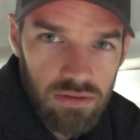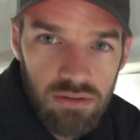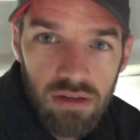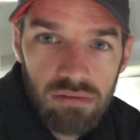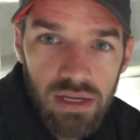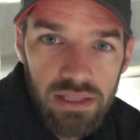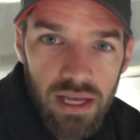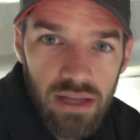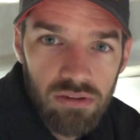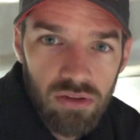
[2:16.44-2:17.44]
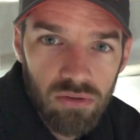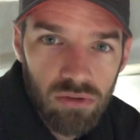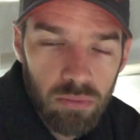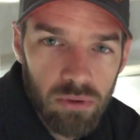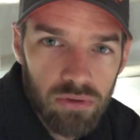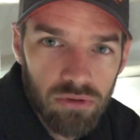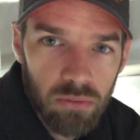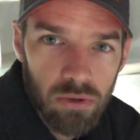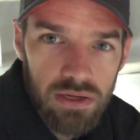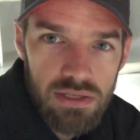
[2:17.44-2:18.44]
stuff like that. So super
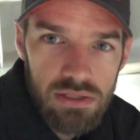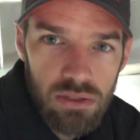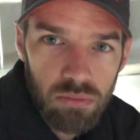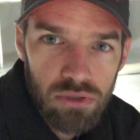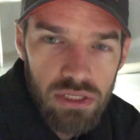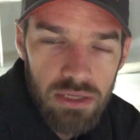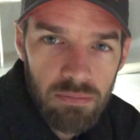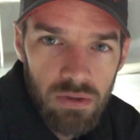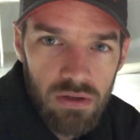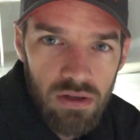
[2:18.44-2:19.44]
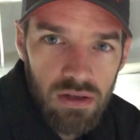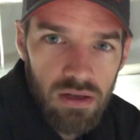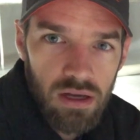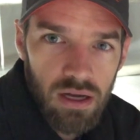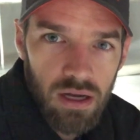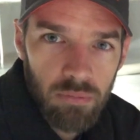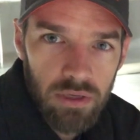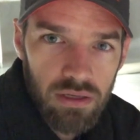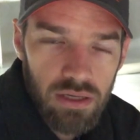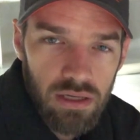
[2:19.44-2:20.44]
easy, super cheap,
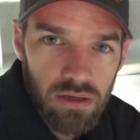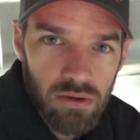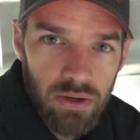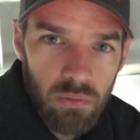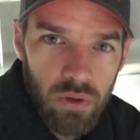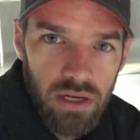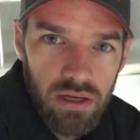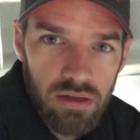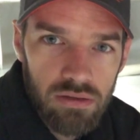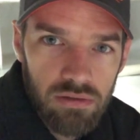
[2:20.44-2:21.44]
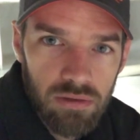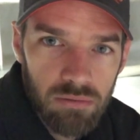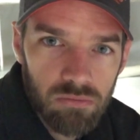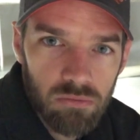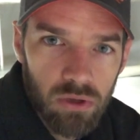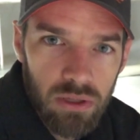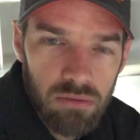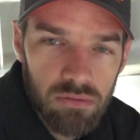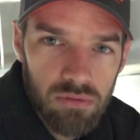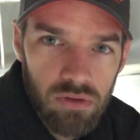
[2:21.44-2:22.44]
and a great way to really
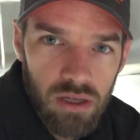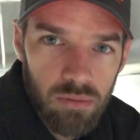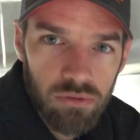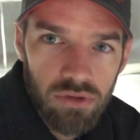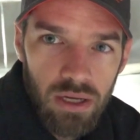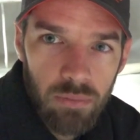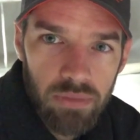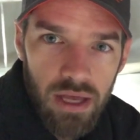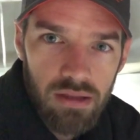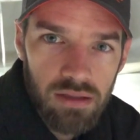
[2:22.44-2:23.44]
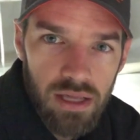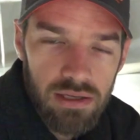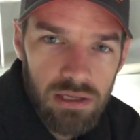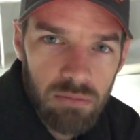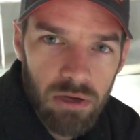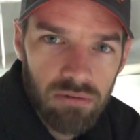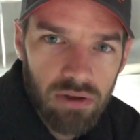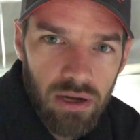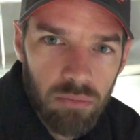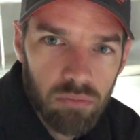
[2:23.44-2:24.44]
set up that
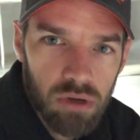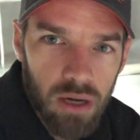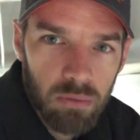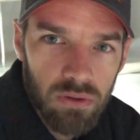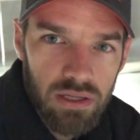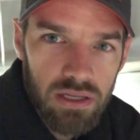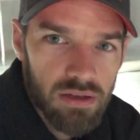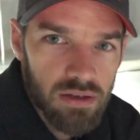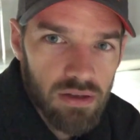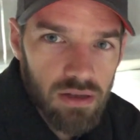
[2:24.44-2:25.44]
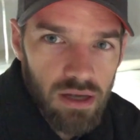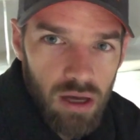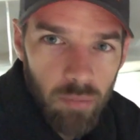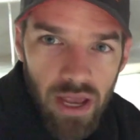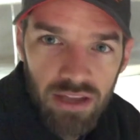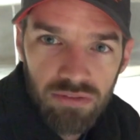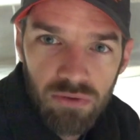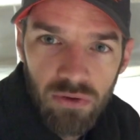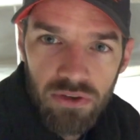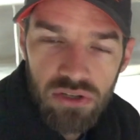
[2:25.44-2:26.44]
dehumidifier properly. As
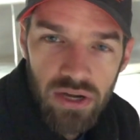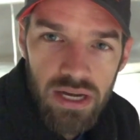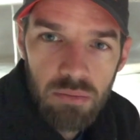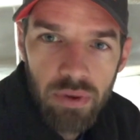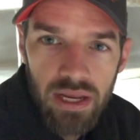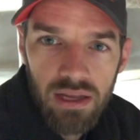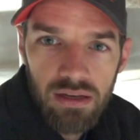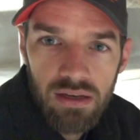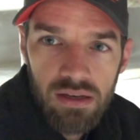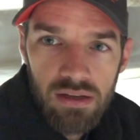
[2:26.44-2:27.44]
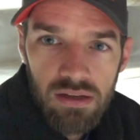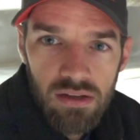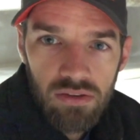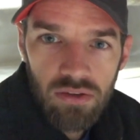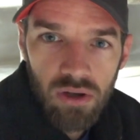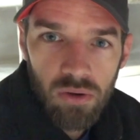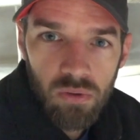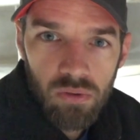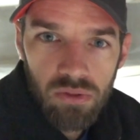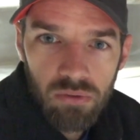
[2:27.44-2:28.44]
for the drain pan,
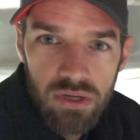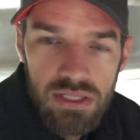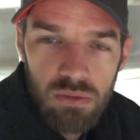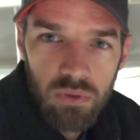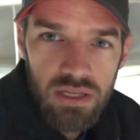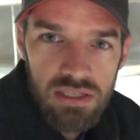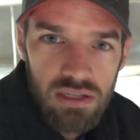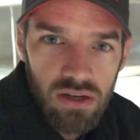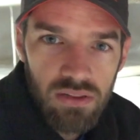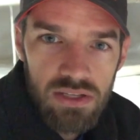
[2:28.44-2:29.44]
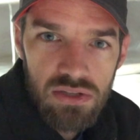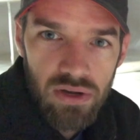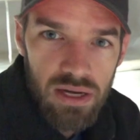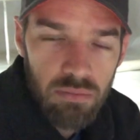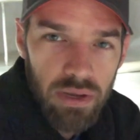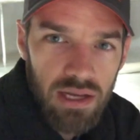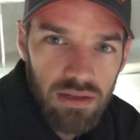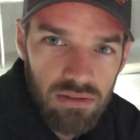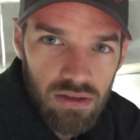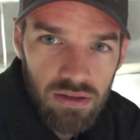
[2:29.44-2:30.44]
so the reason we install these drain
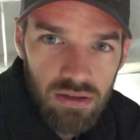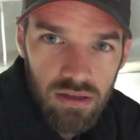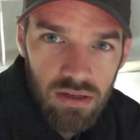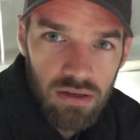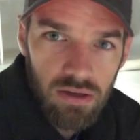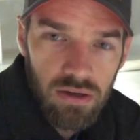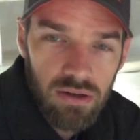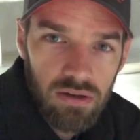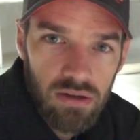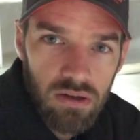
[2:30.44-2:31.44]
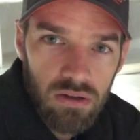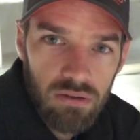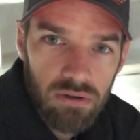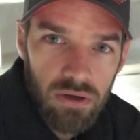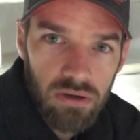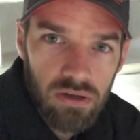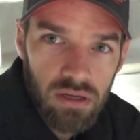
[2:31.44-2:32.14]
pans on all of our